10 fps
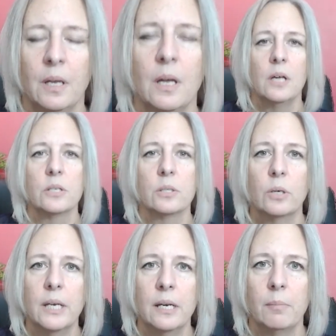So
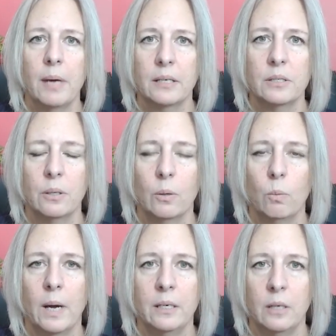getting back to the
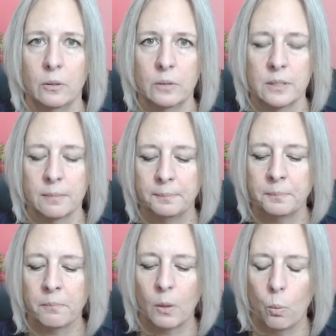wine notes,
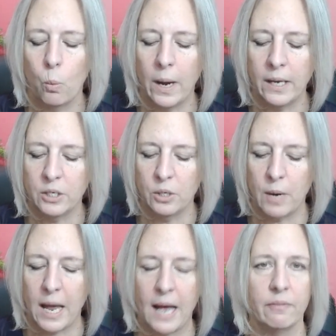when you
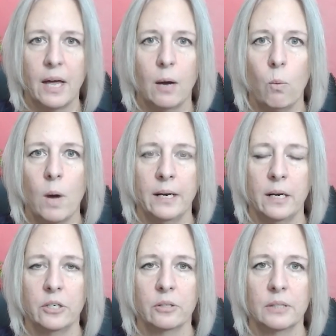have that wine
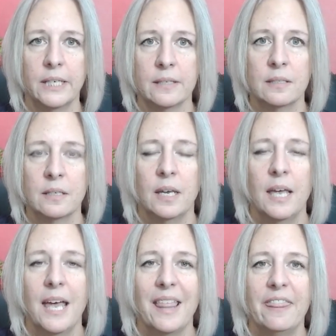on your list,
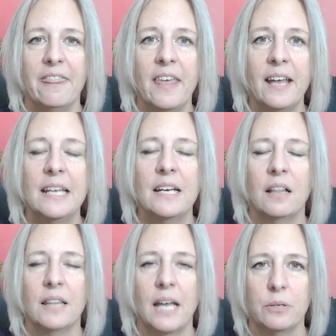then it
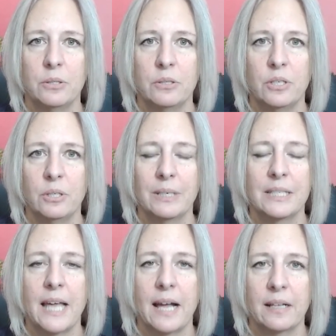allows you to do
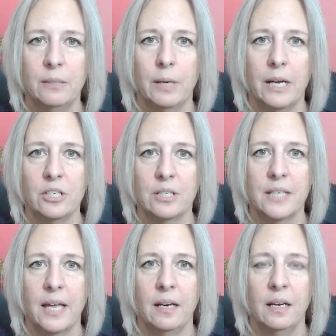exactly what I just
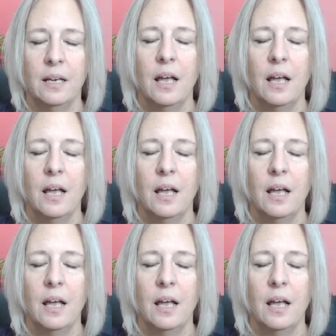said.